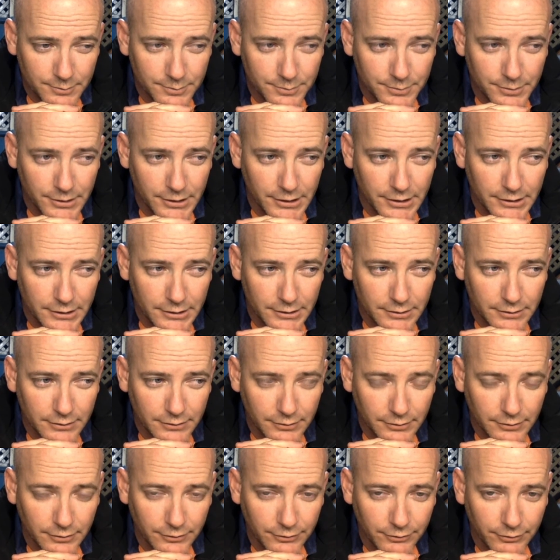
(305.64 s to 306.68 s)
but I
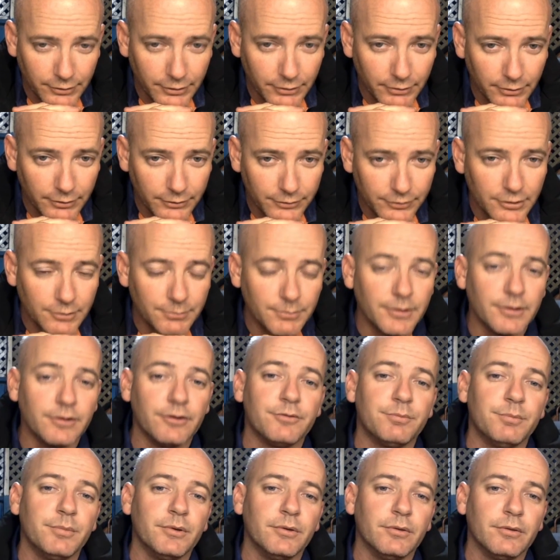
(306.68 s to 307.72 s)
think 308 is going to be
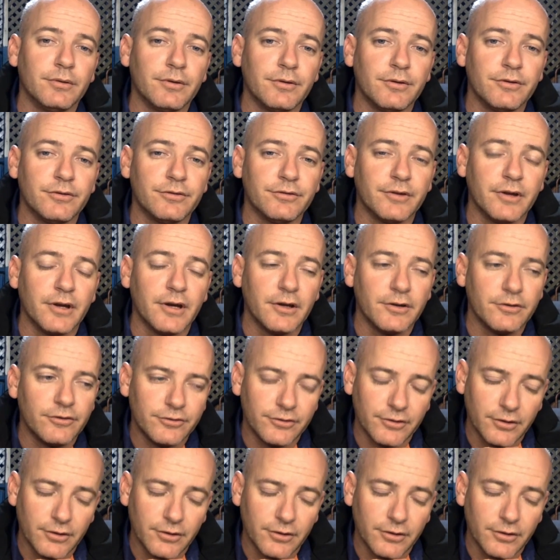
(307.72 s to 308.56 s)
this build at this stage.